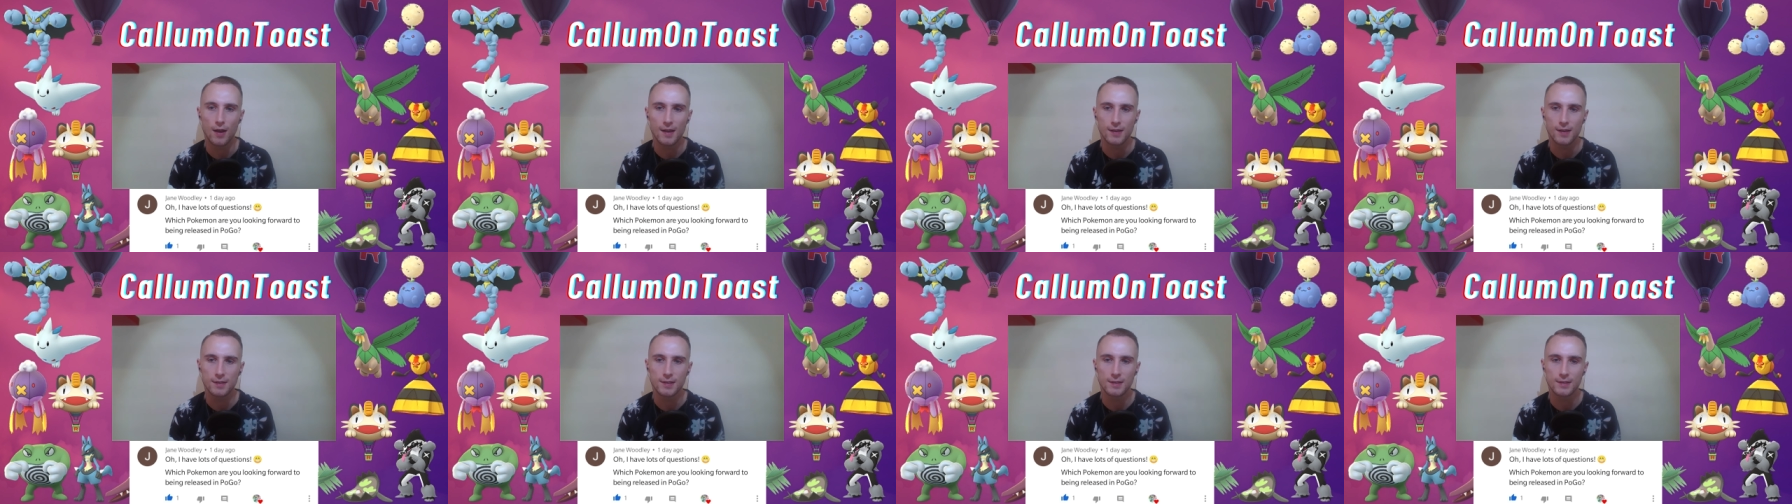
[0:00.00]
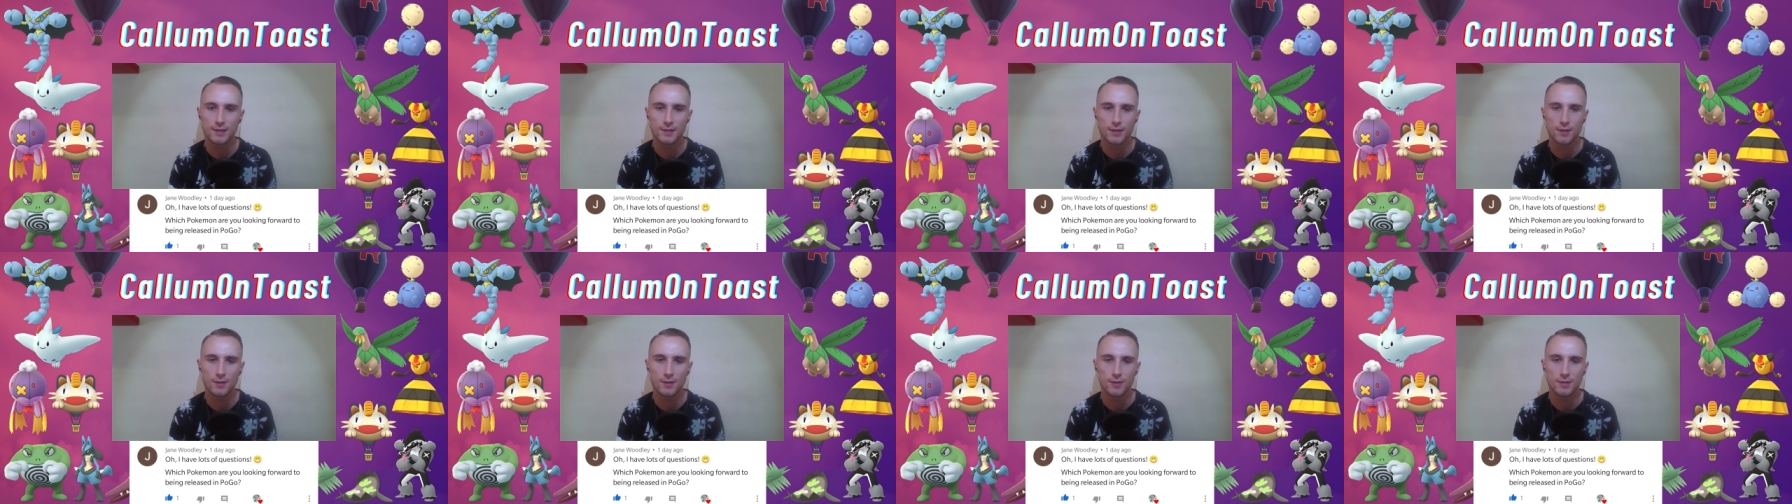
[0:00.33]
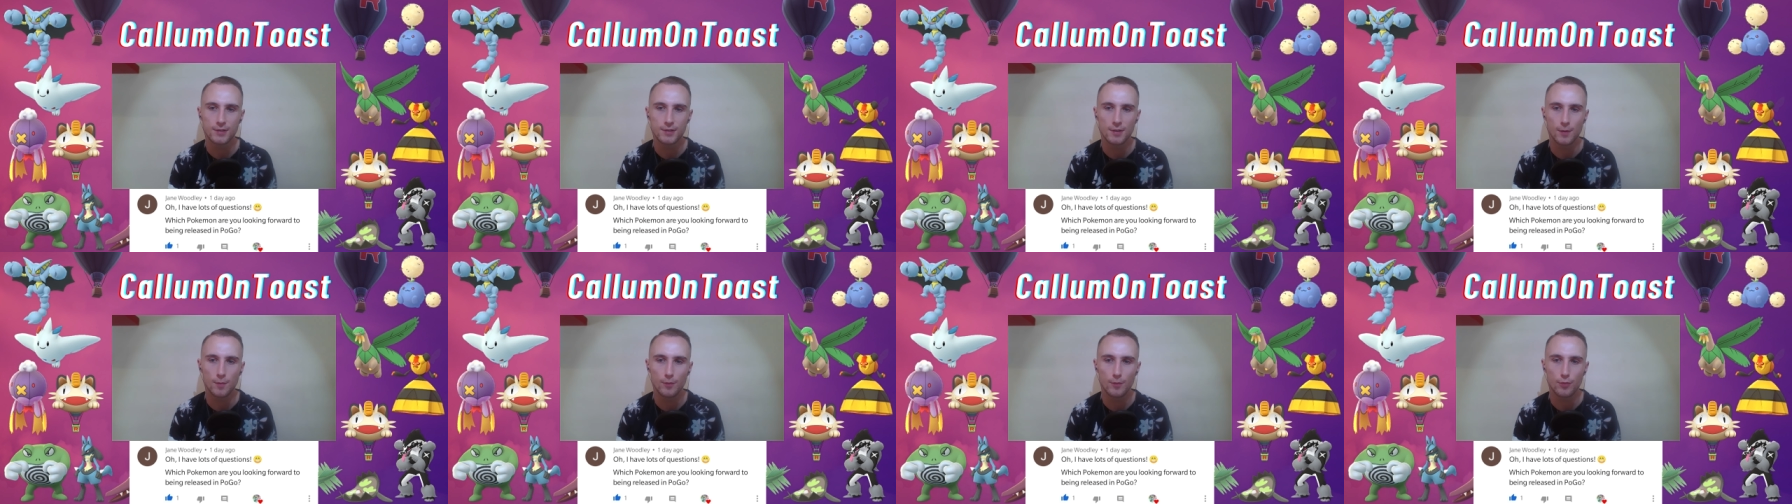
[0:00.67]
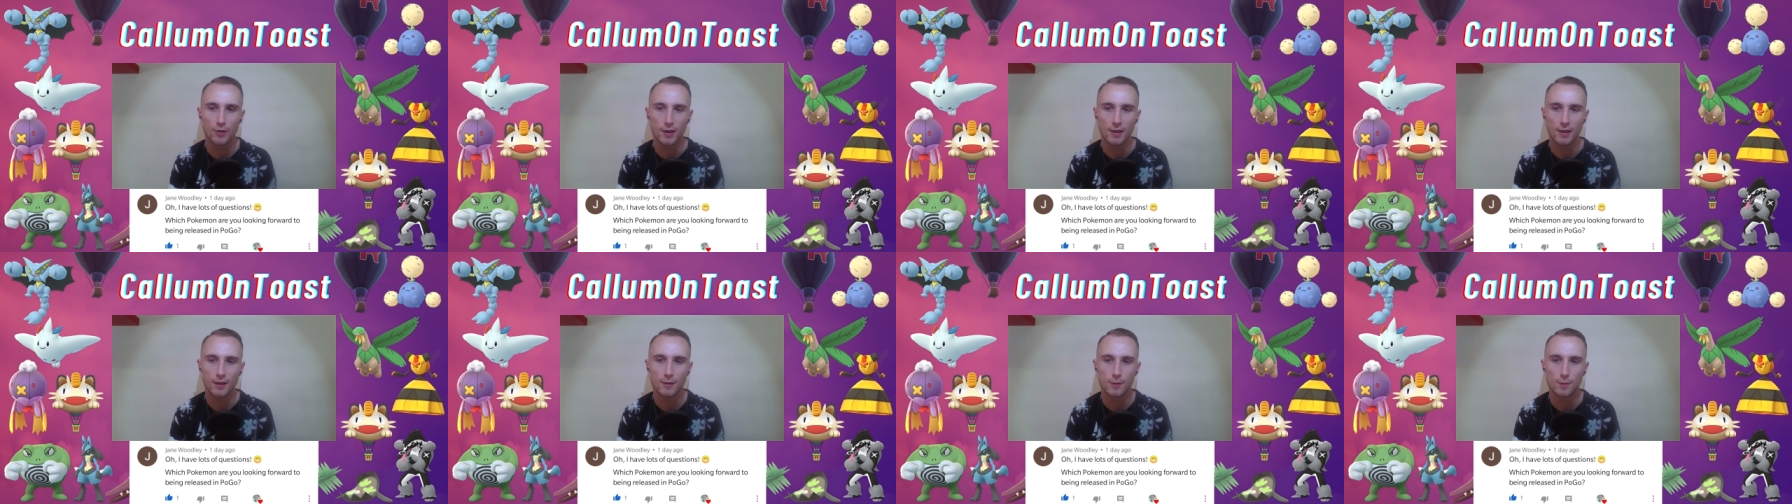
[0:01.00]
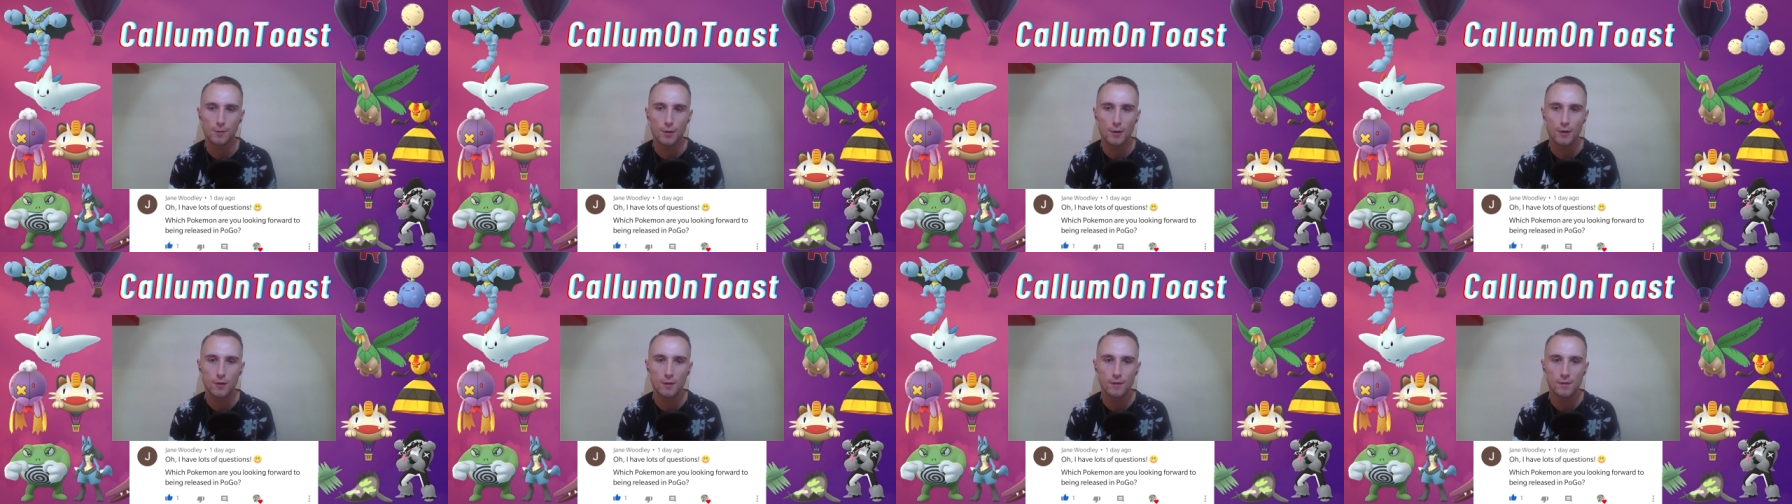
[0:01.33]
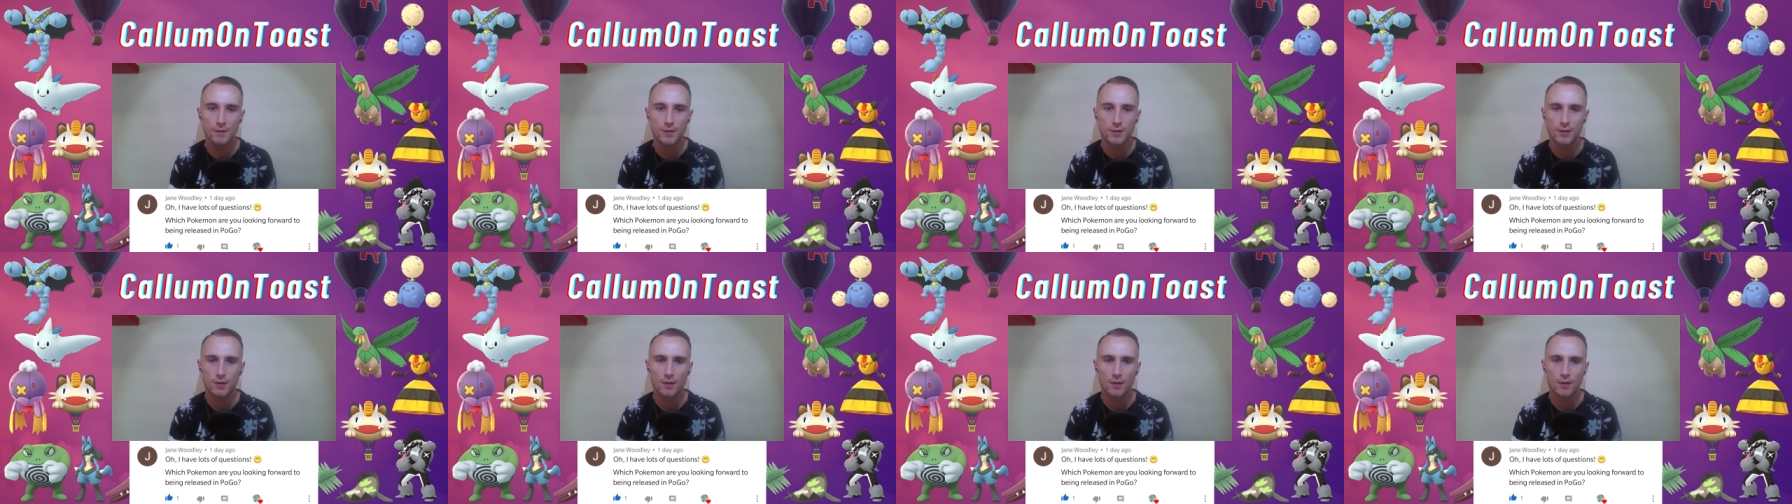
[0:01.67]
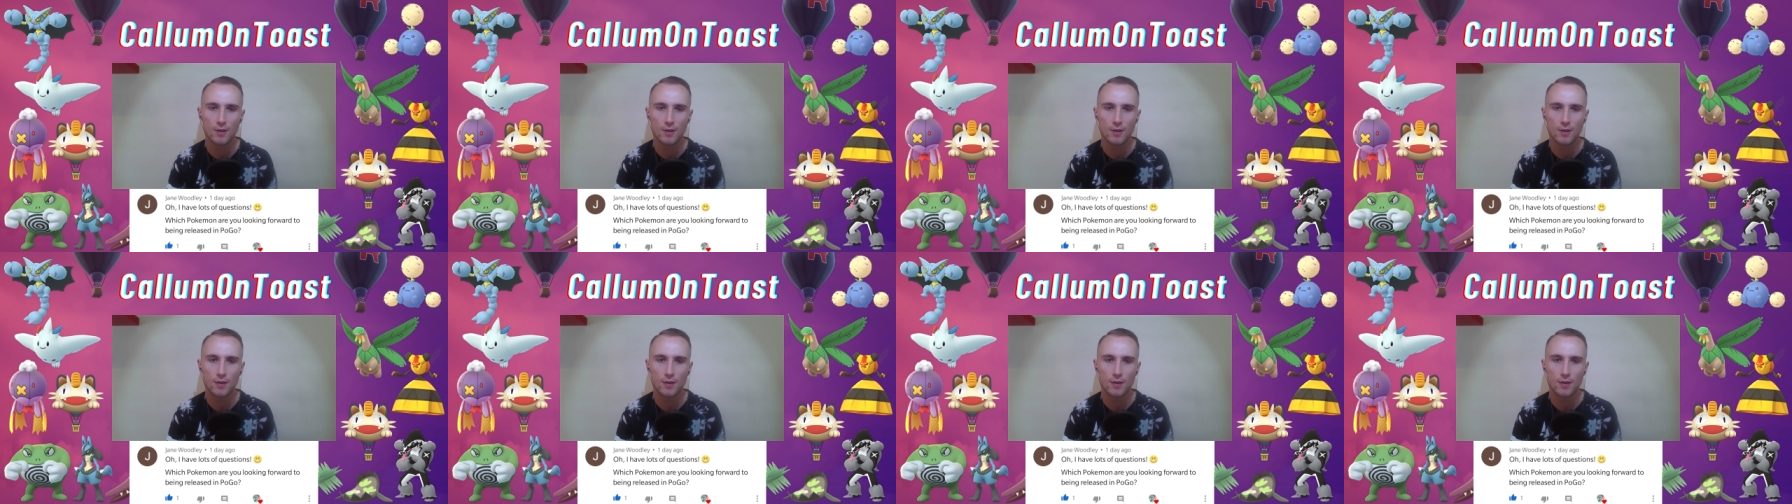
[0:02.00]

access to some pretty good moves.